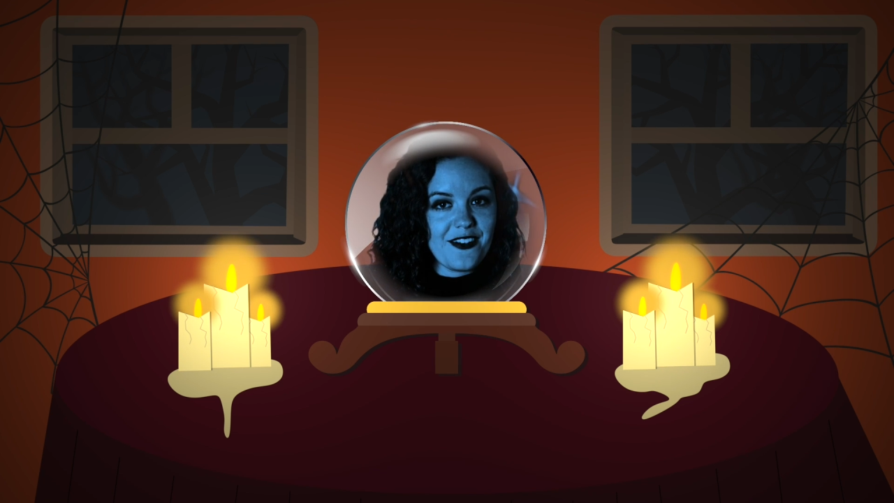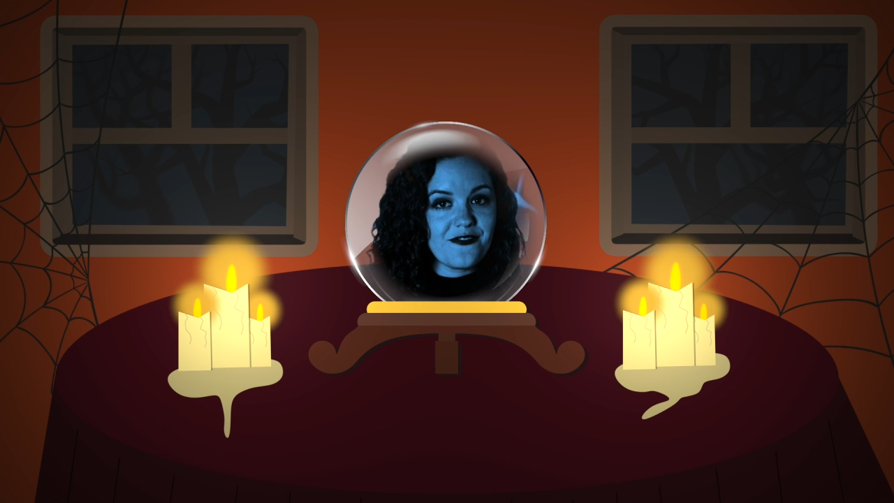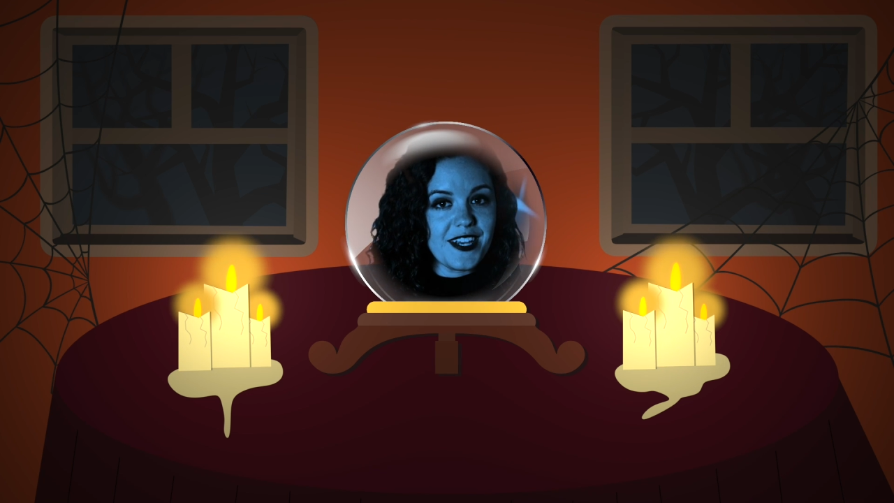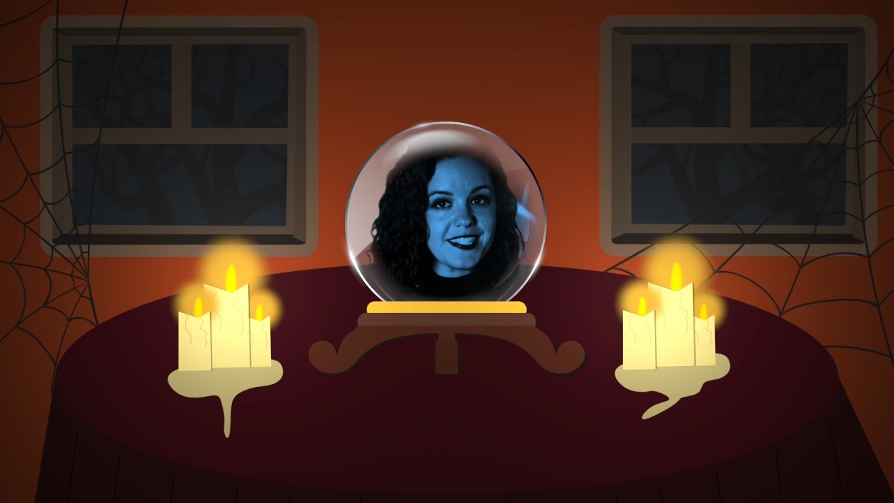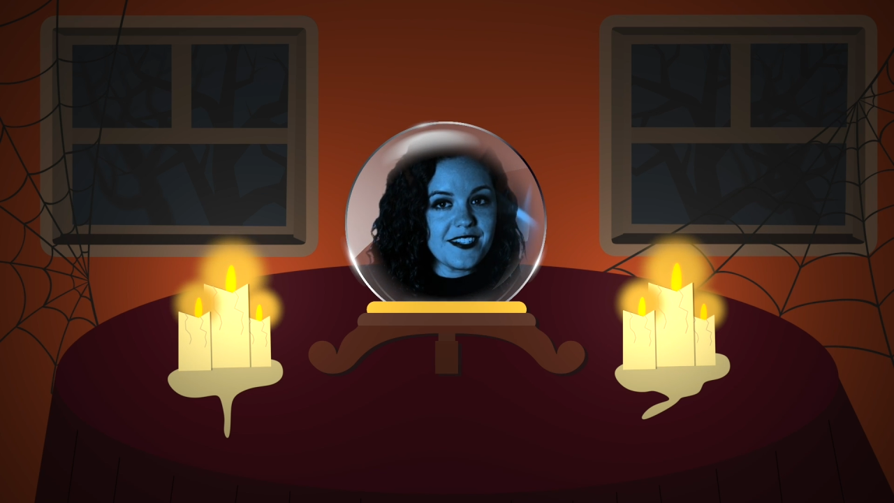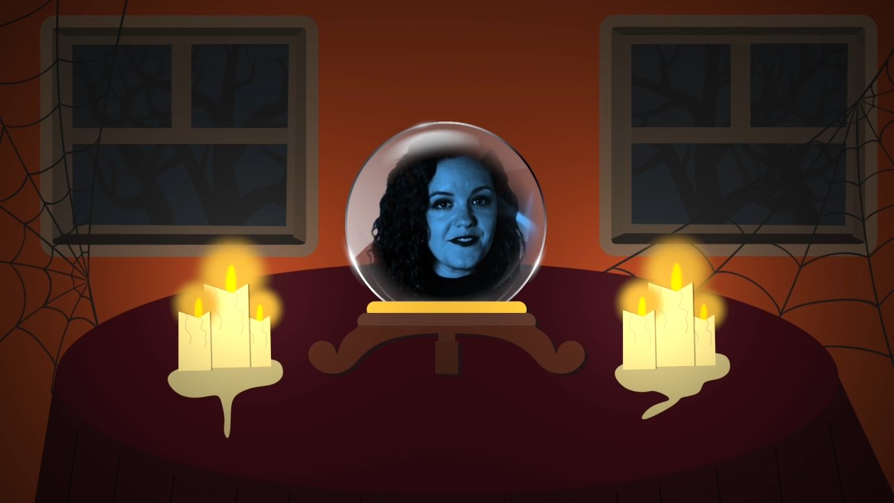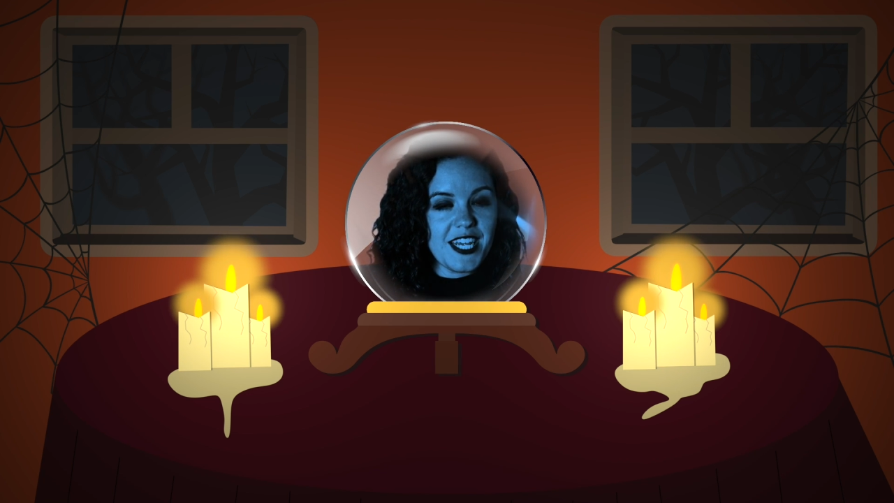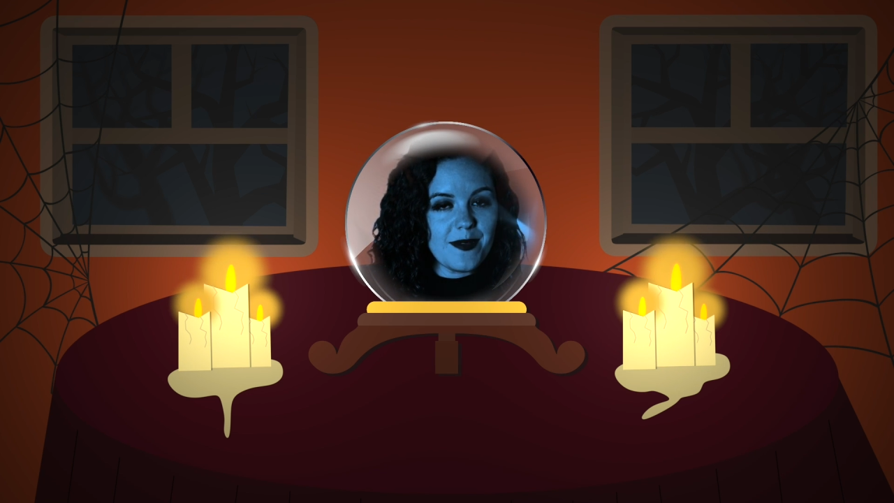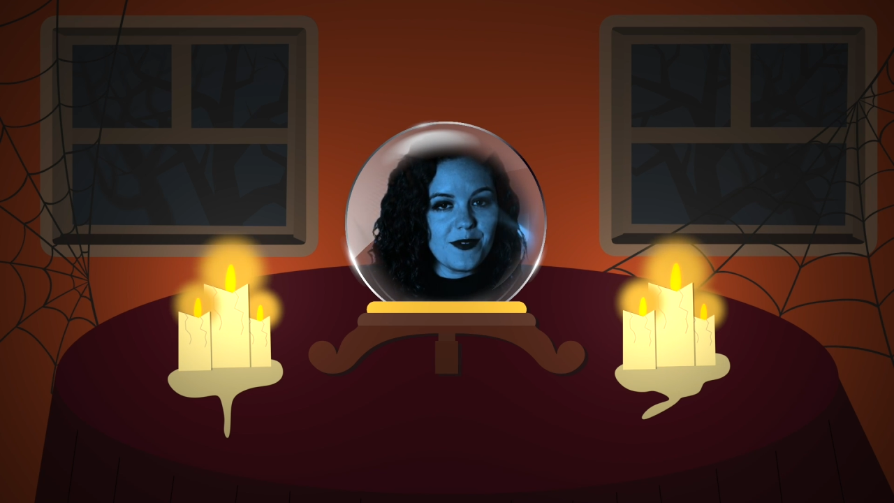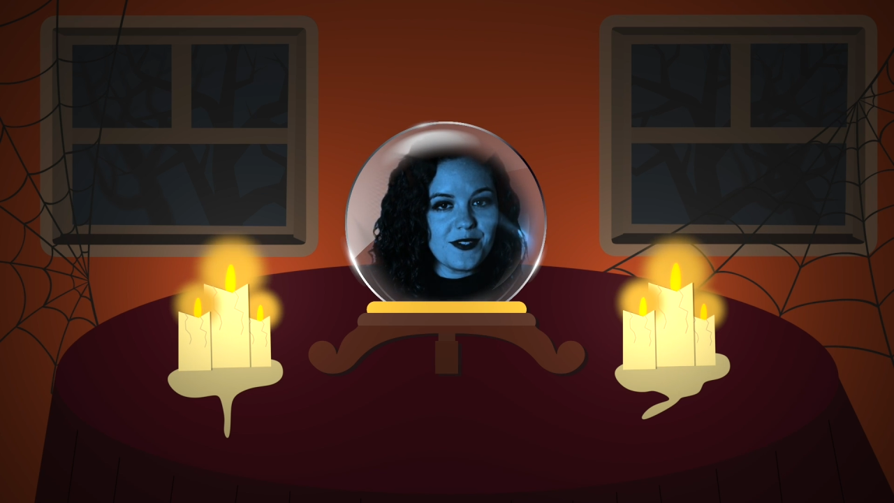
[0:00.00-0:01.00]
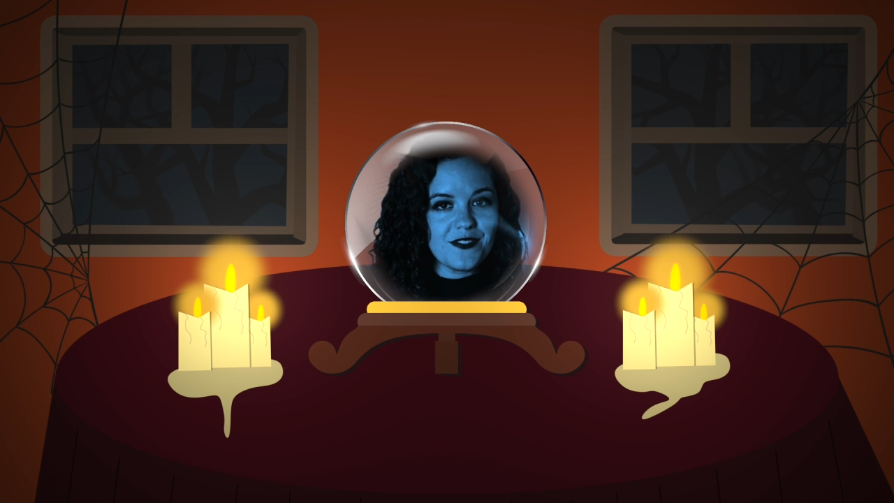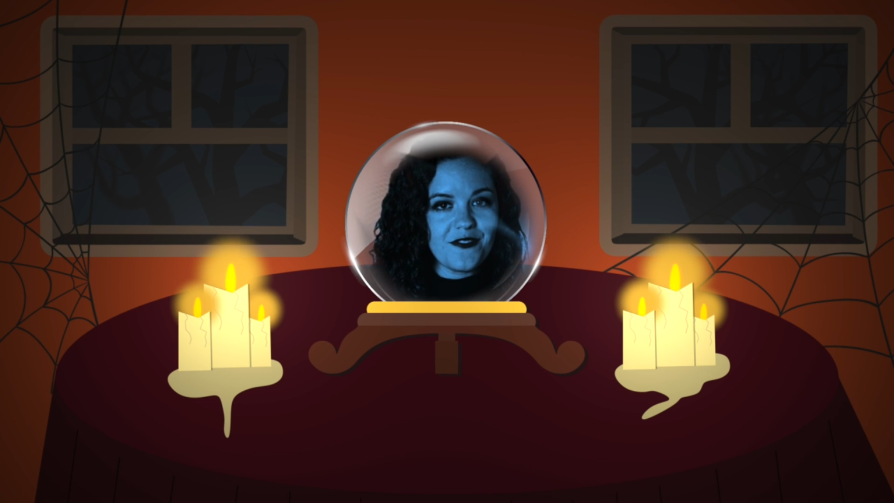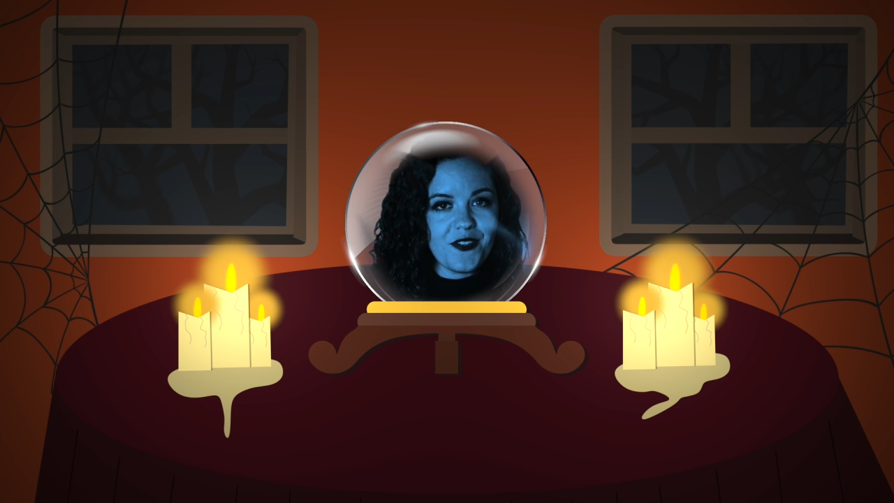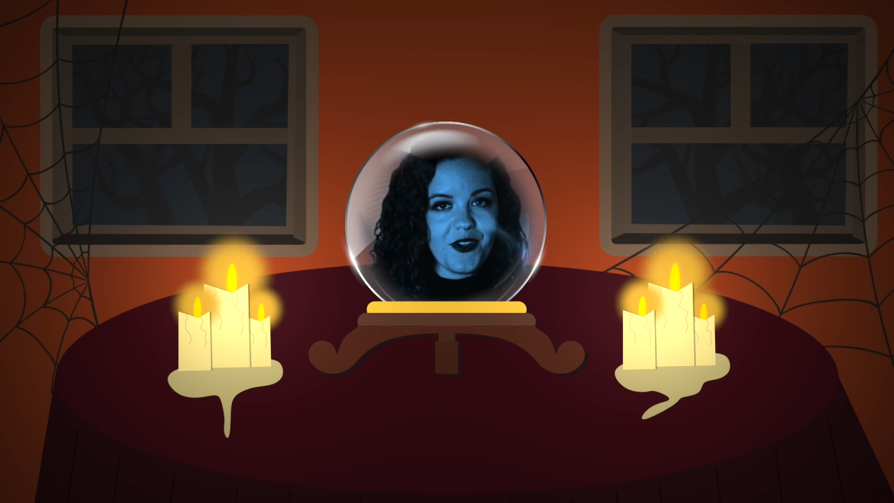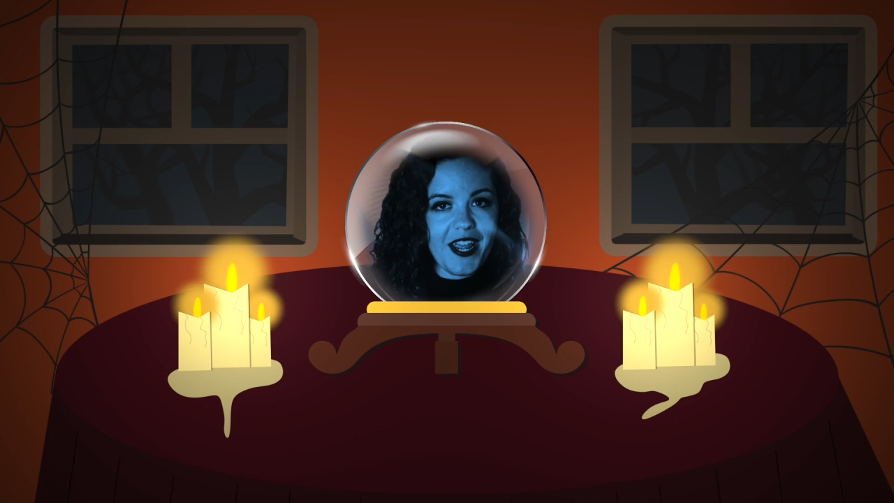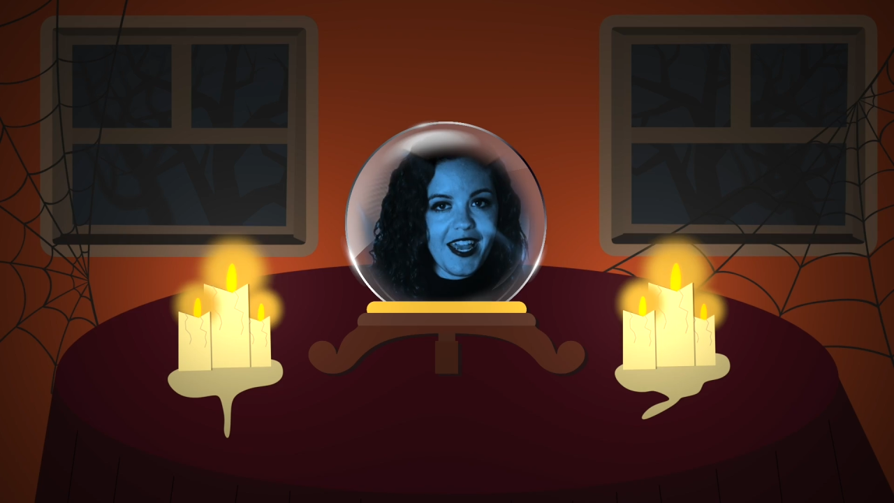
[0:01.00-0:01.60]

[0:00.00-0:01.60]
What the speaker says: at festive tables for their